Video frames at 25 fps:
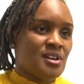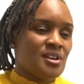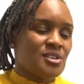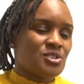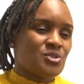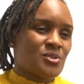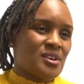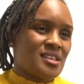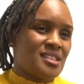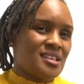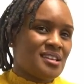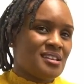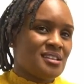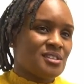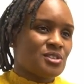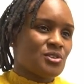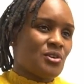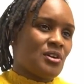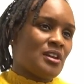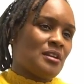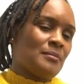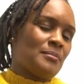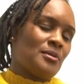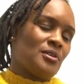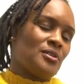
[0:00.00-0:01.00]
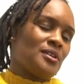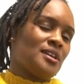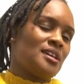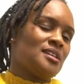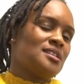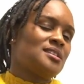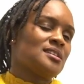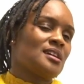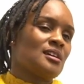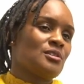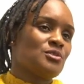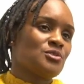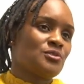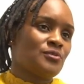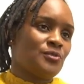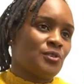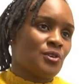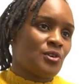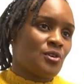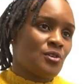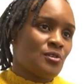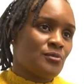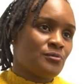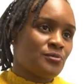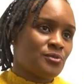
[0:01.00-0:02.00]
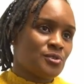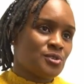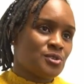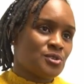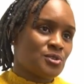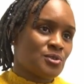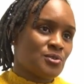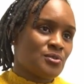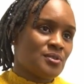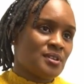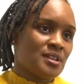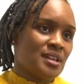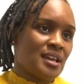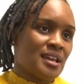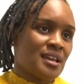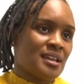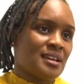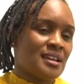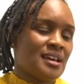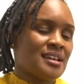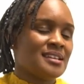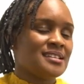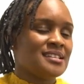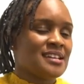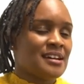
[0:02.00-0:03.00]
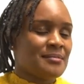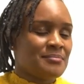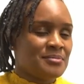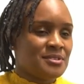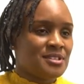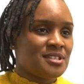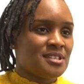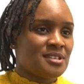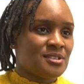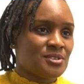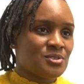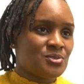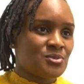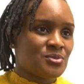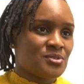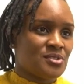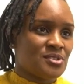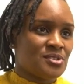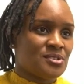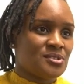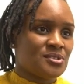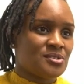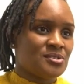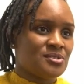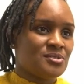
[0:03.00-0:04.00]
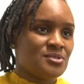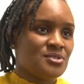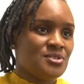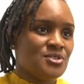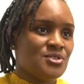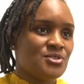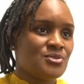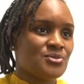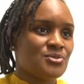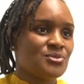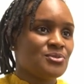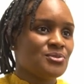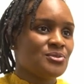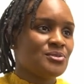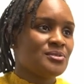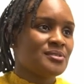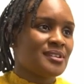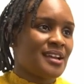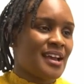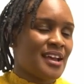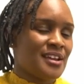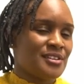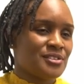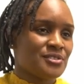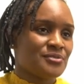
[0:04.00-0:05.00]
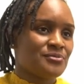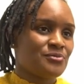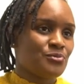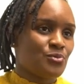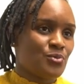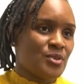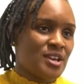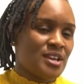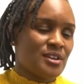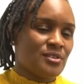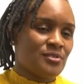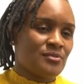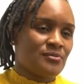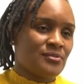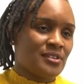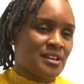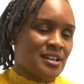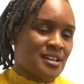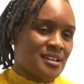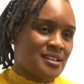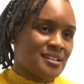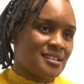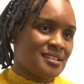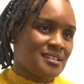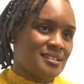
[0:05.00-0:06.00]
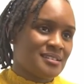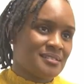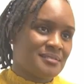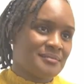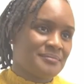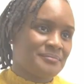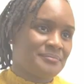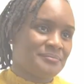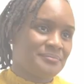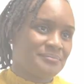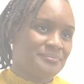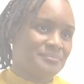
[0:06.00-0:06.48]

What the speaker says: So I think it's all about getting out of your comfort zone and adapting to this new kind of way of learning.